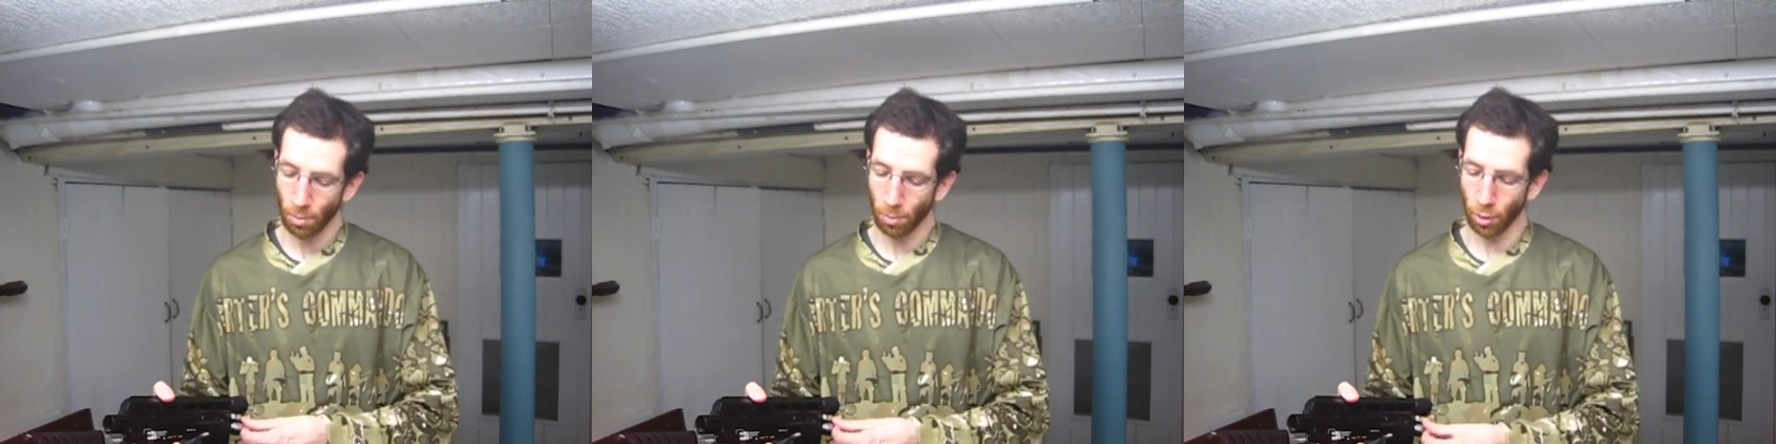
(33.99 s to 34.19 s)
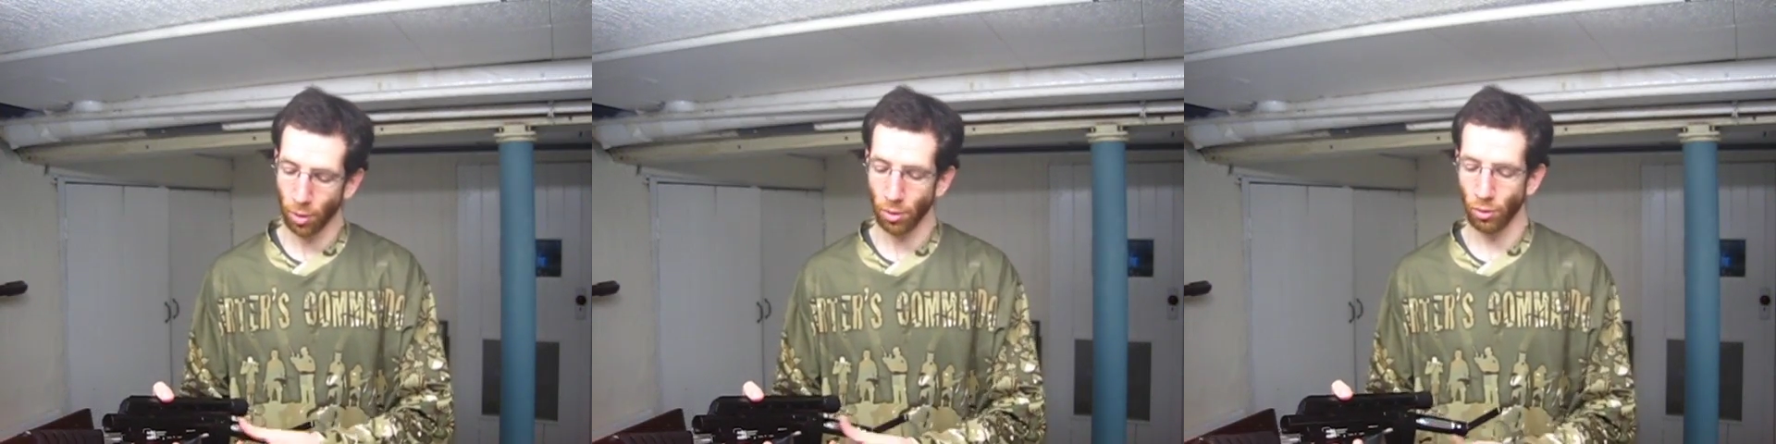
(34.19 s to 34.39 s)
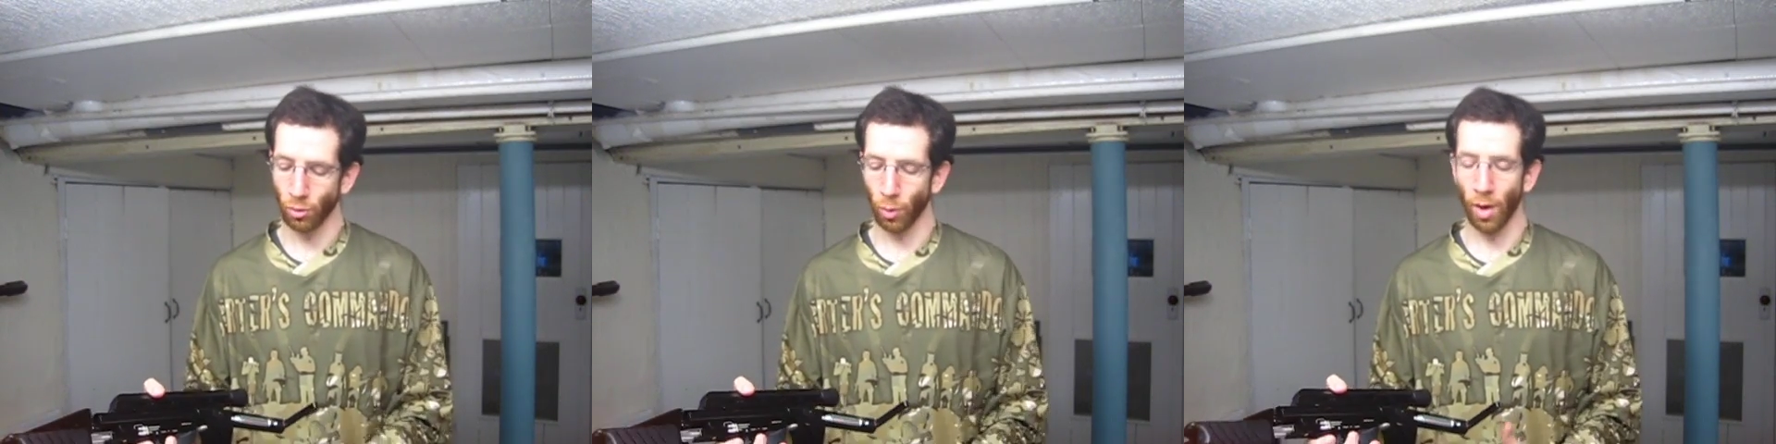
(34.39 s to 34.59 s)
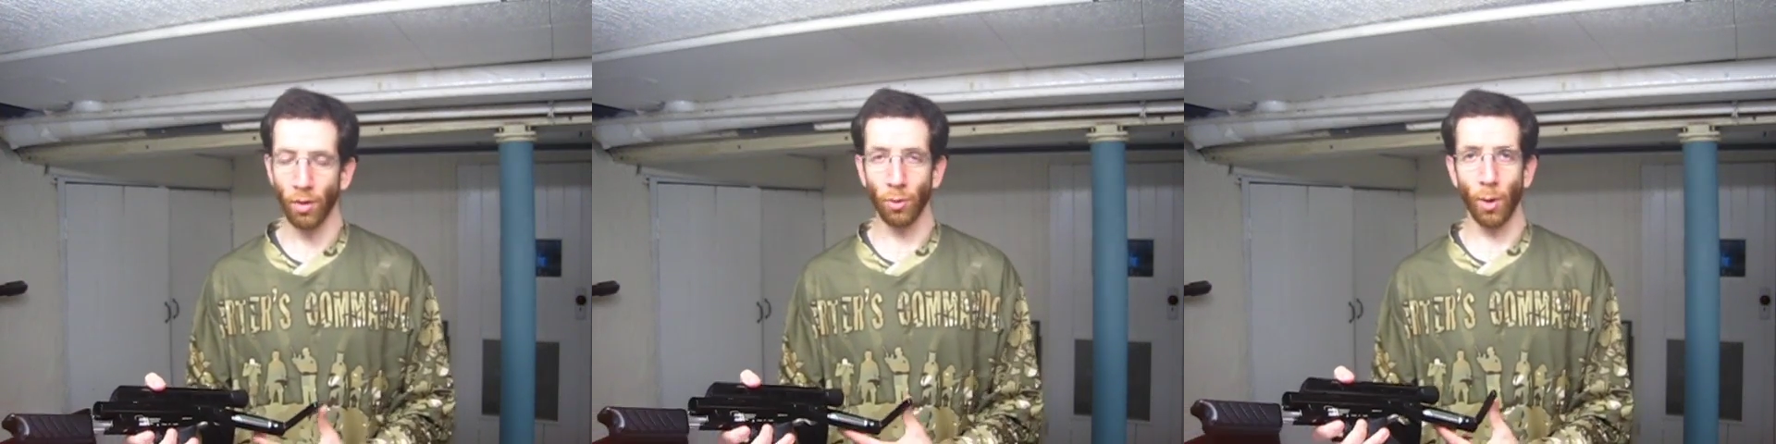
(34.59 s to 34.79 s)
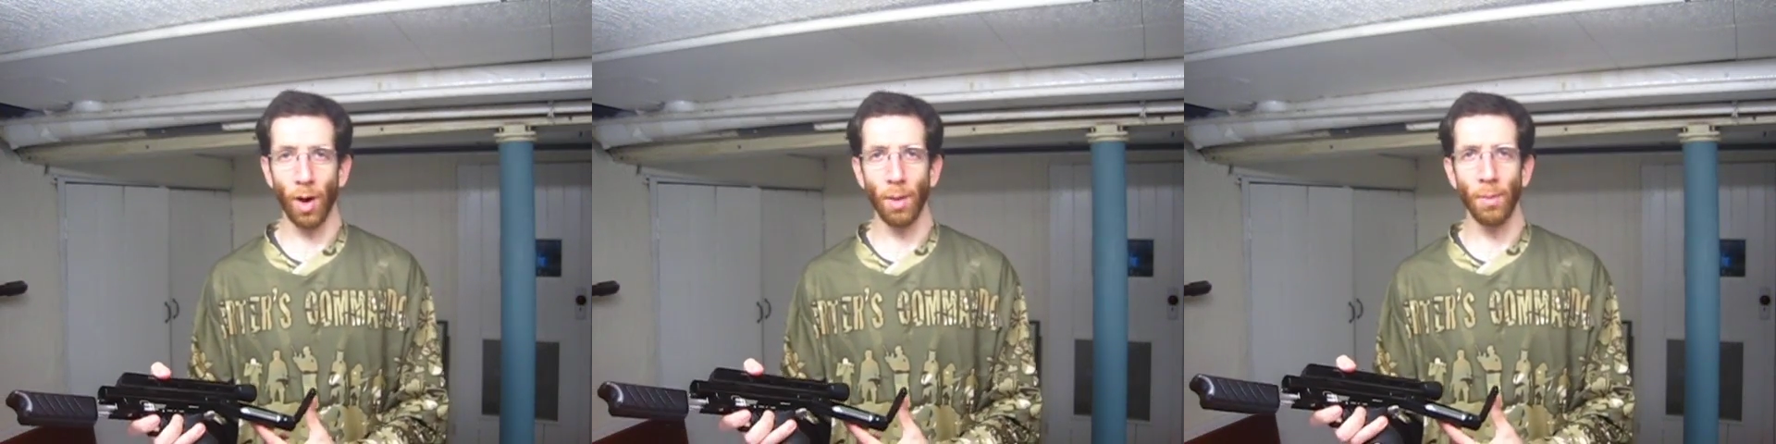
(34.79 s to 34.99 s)
put a new
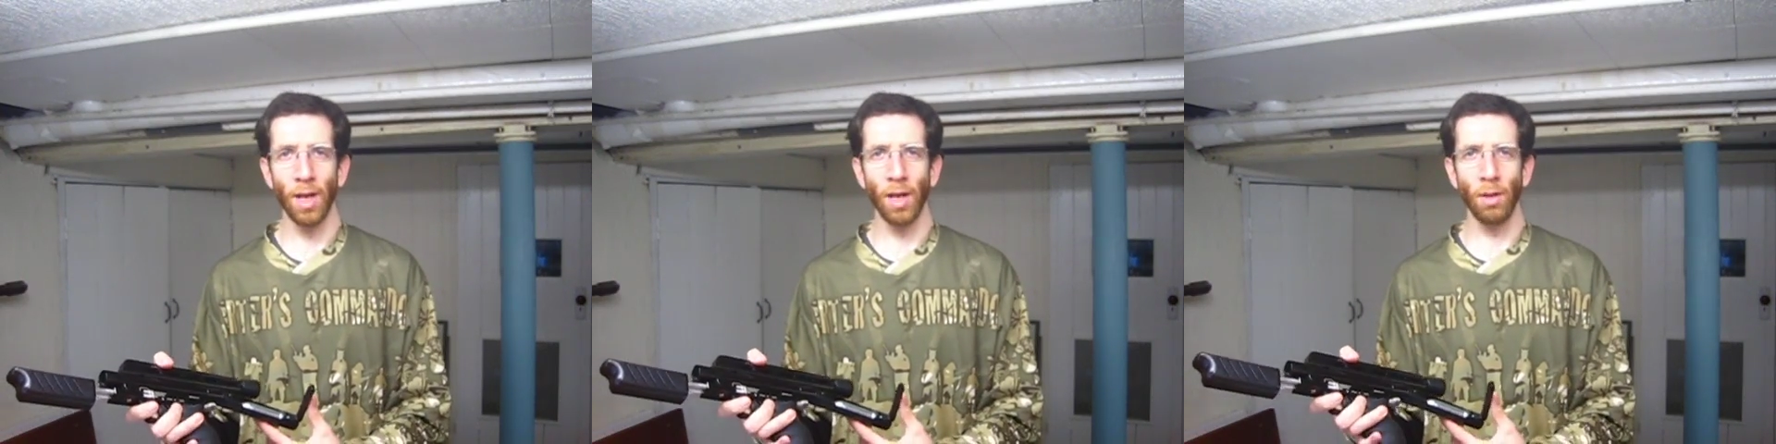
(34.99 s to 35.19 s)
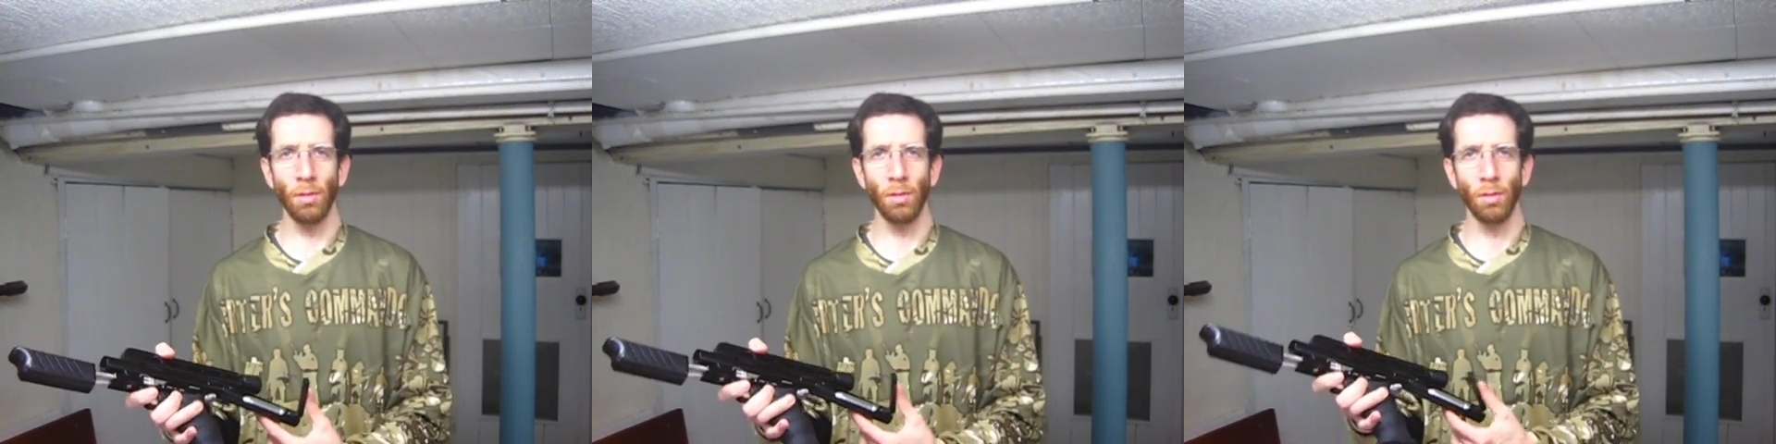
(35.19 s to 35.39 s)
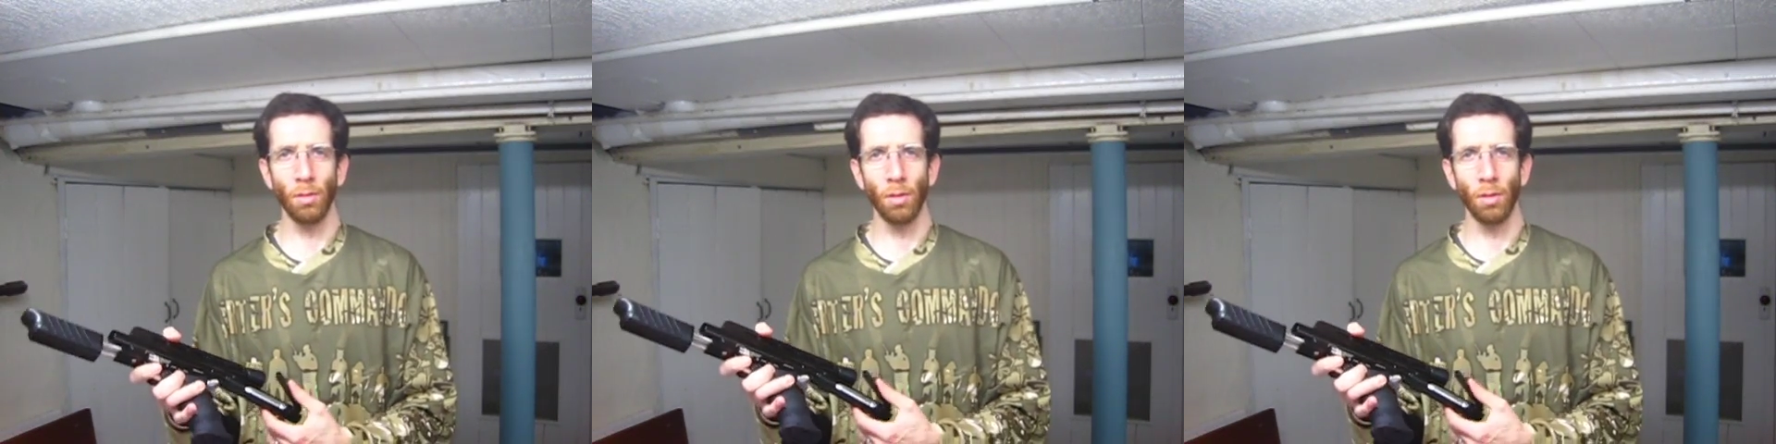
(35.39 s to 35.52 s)
12 gram in,